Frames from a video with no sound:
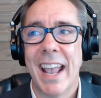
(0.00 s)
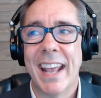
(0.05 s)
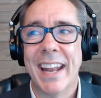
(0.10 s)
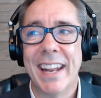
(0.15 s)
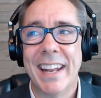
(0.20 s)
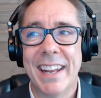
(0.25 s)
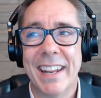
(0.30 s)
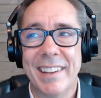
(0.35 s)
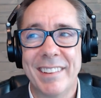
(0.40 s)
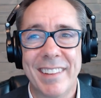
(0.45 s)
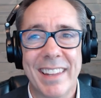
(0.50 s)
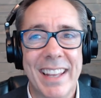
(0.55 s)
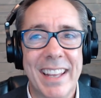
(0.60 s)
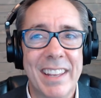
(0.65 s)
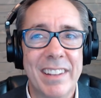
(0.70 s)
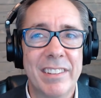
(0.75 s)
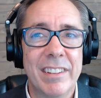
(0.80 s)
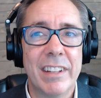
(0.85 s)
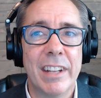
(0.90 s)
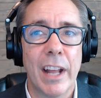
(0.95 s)
and it is
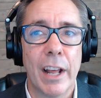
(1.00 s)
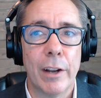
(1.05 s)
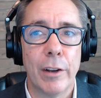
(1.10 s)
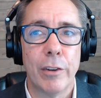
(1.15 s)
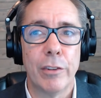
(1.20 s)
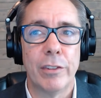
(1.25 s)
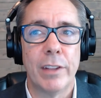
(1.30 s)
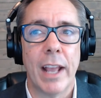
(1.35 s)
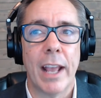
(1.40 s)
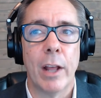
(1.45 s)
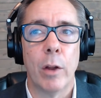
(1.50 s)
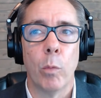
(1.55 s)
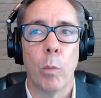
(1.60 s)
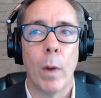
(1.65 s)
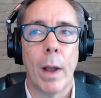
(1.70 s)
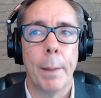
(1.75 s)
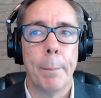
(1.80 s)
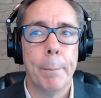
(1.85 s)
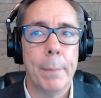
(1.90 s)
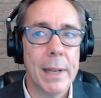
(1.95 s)
easy to understand
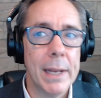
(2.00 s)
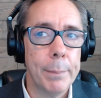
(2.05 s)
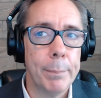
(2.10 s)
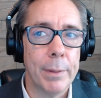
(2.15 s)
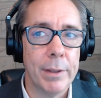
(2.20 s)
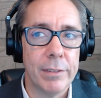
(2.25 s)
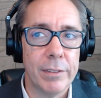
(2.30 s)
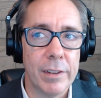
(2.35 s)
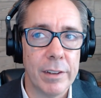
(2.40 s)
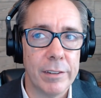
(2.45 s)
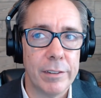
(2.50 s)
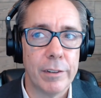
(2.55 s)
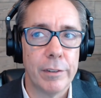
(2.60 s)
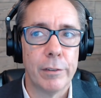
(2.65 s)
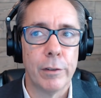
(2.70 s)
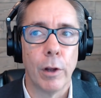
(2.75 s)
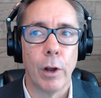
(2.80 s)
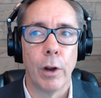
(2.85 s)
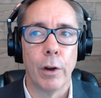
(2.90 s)
why many businesses